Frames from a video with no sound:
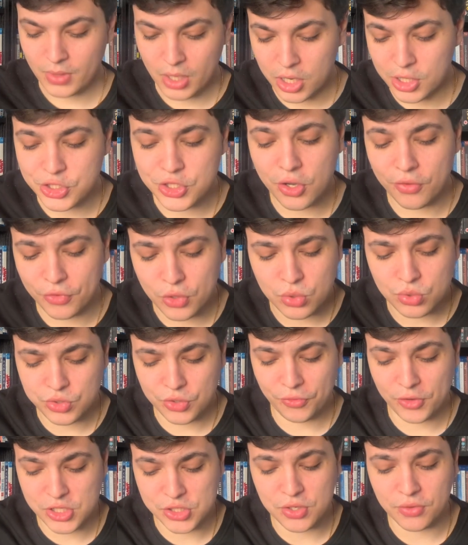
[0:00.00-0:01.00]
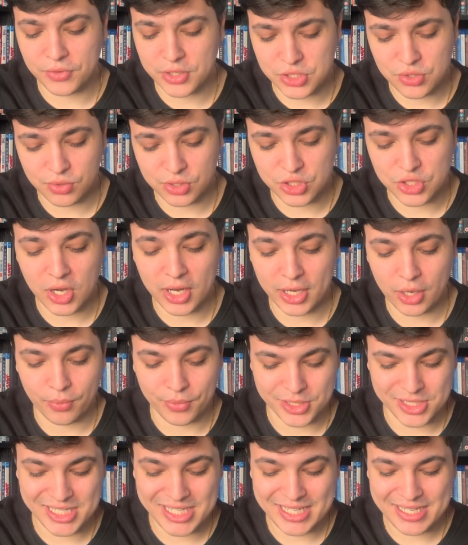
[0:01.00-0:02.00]
So, of course, first off, I saw the Taika
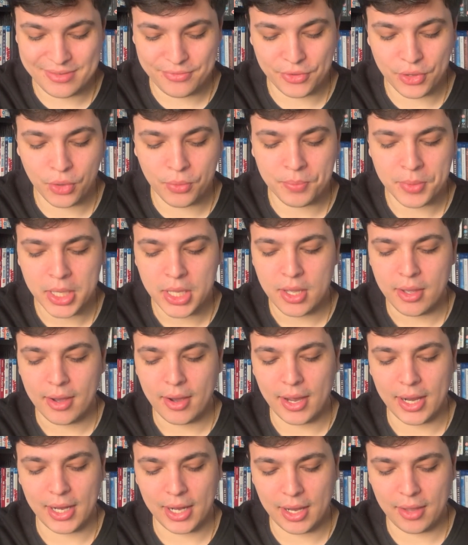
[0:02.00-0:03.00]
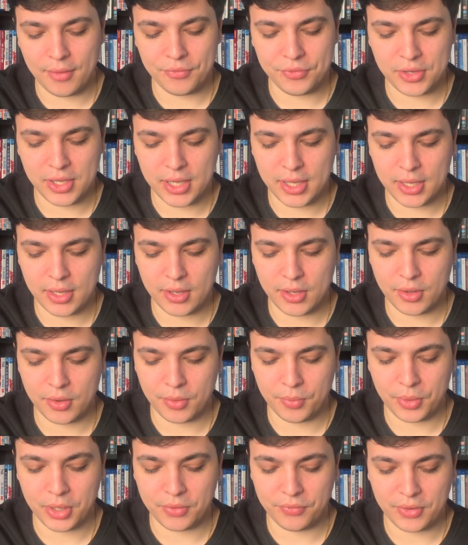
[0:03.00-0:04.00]
Waititi film. I loved it.
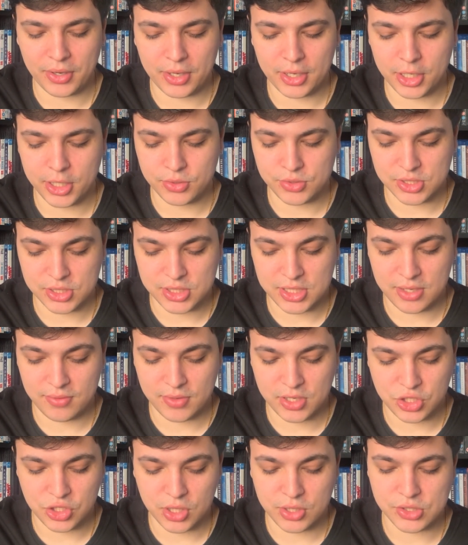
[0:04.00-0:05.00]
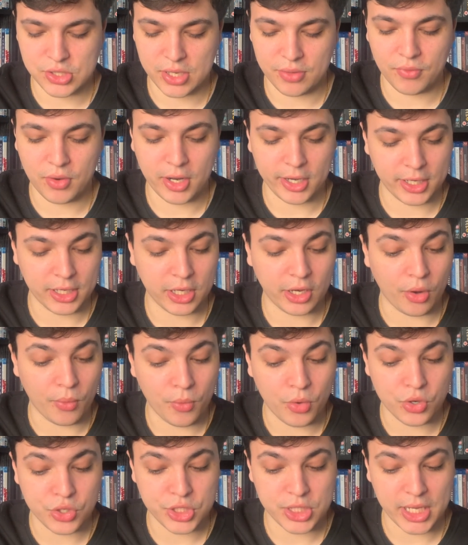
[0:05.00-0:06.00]
When I found out there was a TV show, I was like, right, I'm going to go
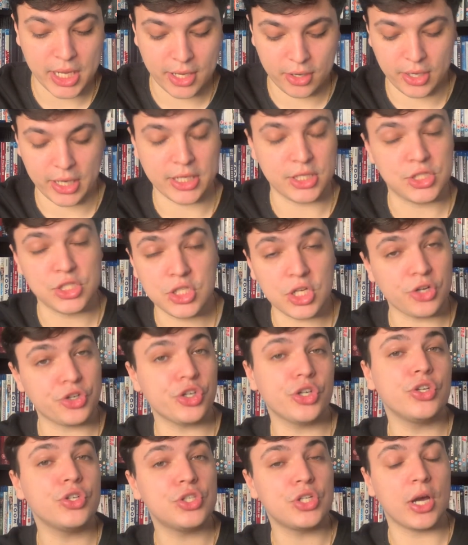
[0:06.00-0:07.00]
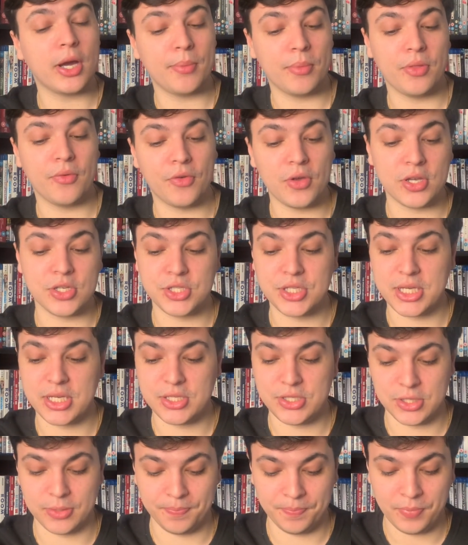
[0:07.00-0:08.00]
watch that. And I had such a good time with the first
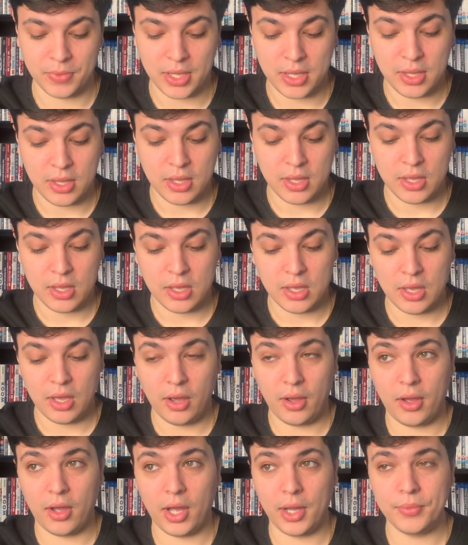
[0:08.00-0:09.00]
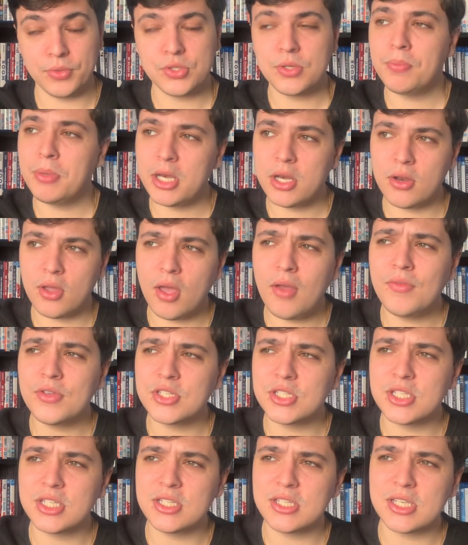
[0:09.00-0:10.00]
season. I was a bit nervous
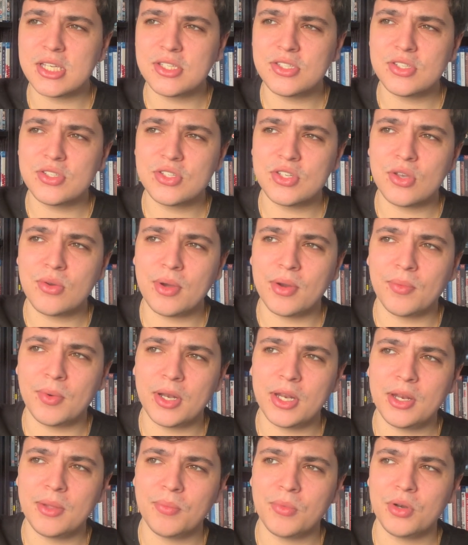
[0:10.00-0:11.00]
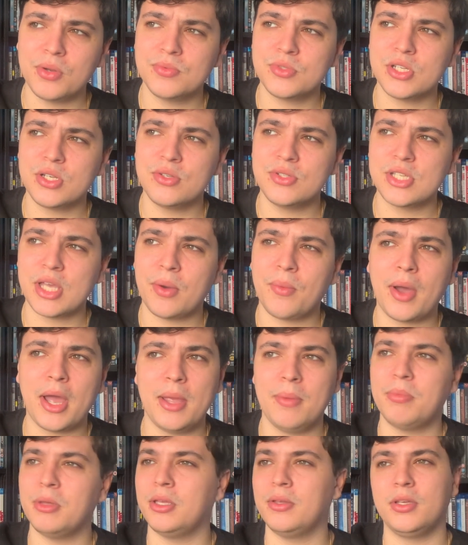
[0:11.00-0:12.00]
to see season two. I really didn't want them to lose their way.
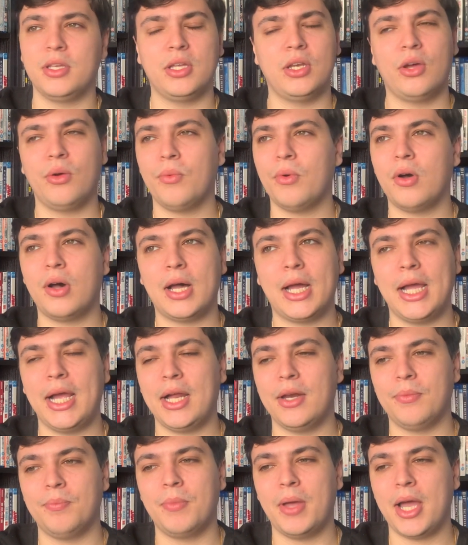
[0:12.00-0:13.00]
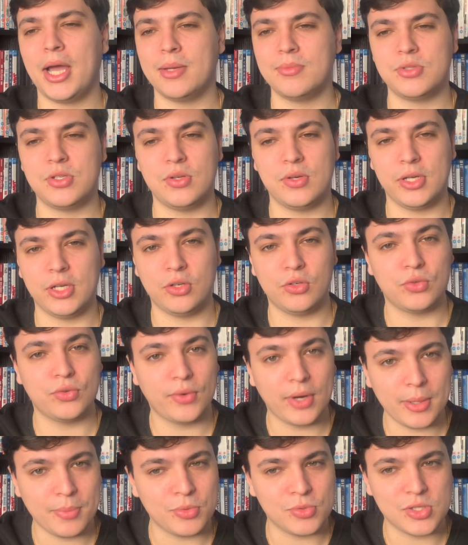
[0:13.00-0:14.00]
But you know what? I had an absolutely
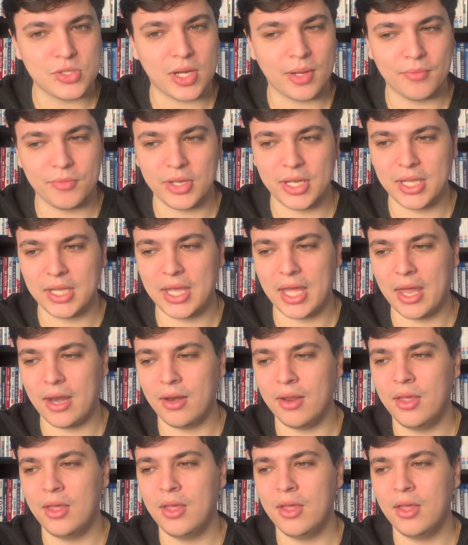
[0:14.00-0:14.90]
incredible time with it again.